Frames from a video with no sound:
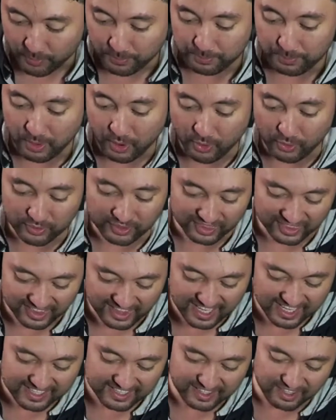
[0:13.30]
our
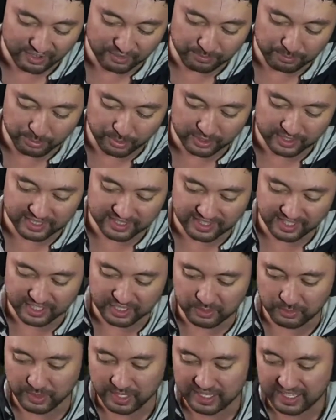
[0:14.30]
list of books
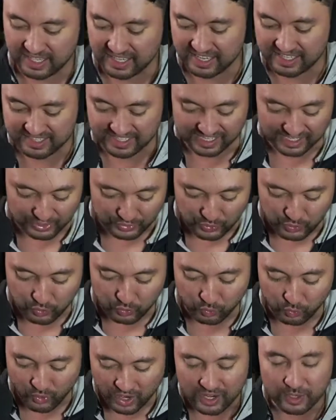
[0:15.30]
this week is
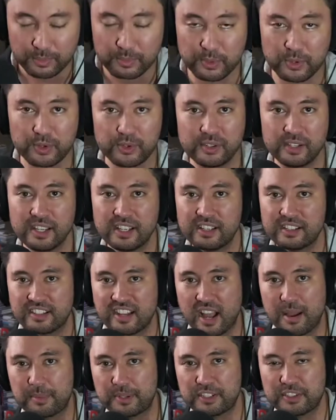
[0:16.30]
incredible.
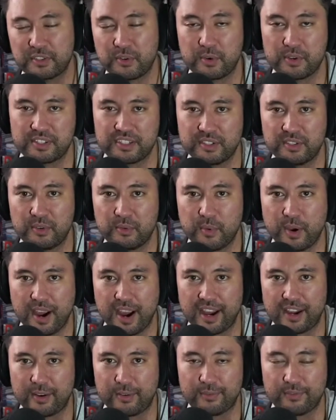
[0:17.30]
Comic stores in
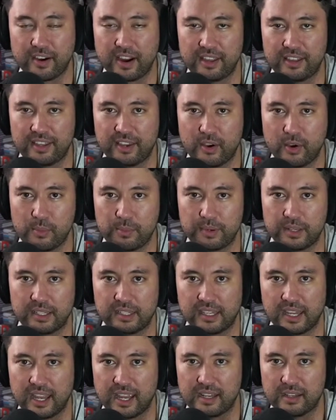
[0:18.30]
Hawaii are finally open
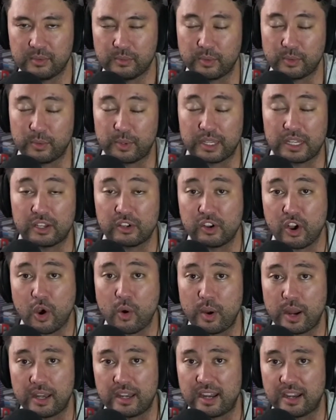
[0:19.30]
again, where we can
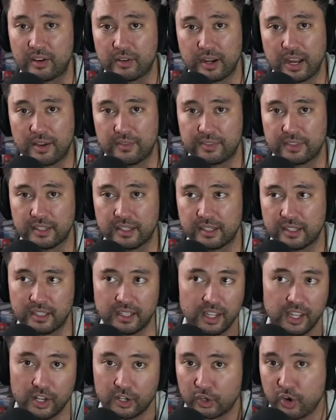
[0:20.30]
go in. I don't have to
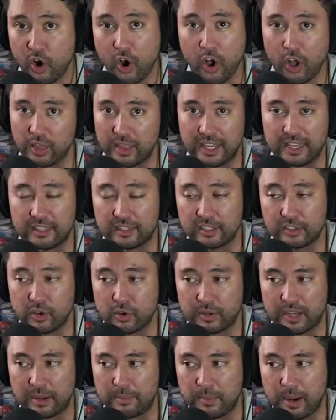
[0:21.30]
call in to go
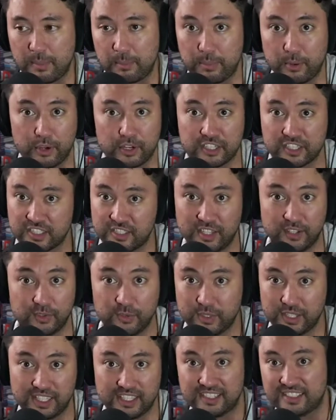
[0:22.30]
get my books, do
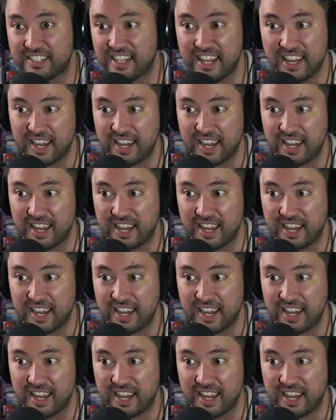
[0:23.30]
these